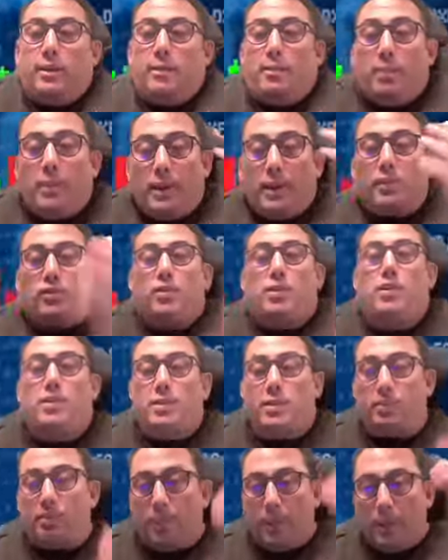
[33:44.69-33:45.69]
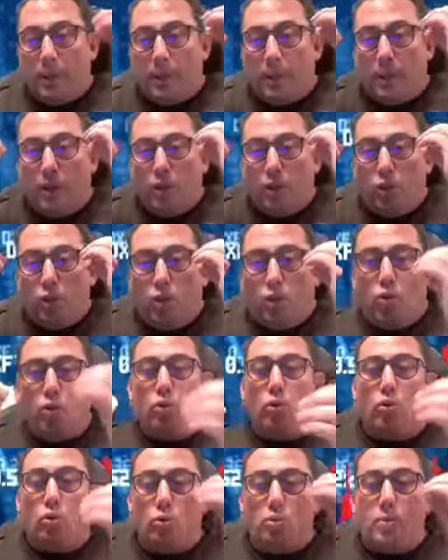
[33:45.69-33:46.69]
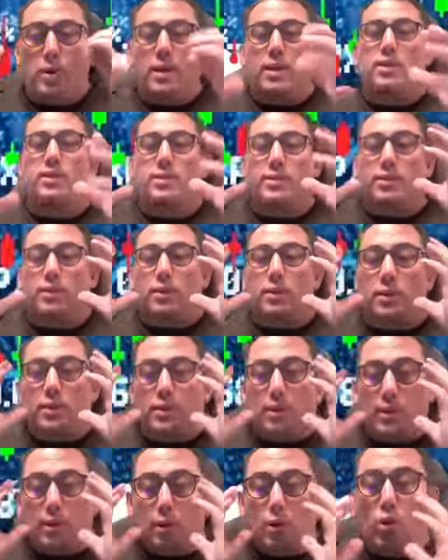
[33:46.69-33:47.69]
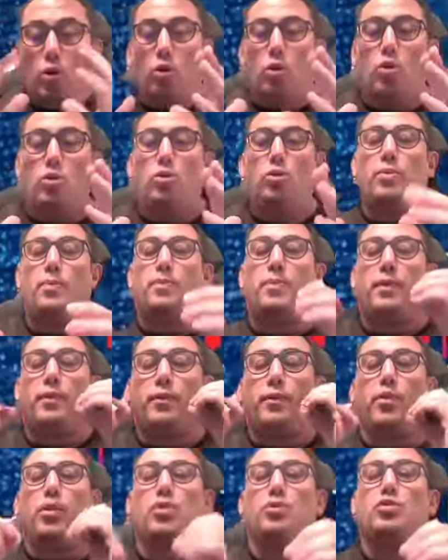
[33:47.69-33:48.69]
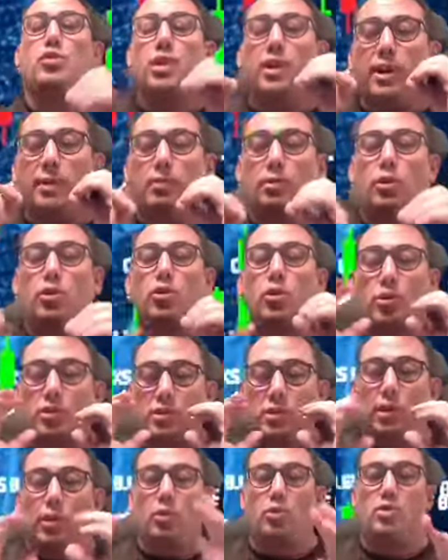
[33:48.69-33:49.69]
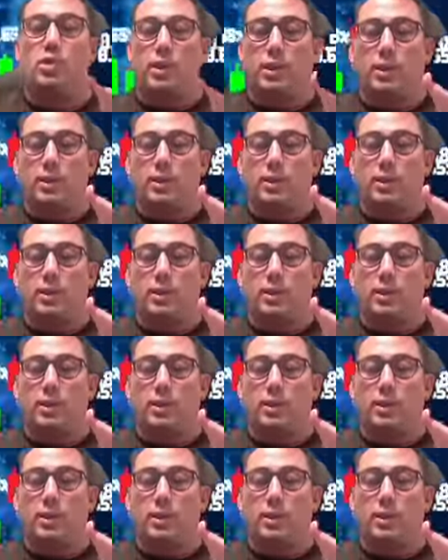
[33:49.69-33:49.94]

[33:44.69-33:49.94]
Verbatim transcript: That's the reason. You must learn first cryptocurrency logic.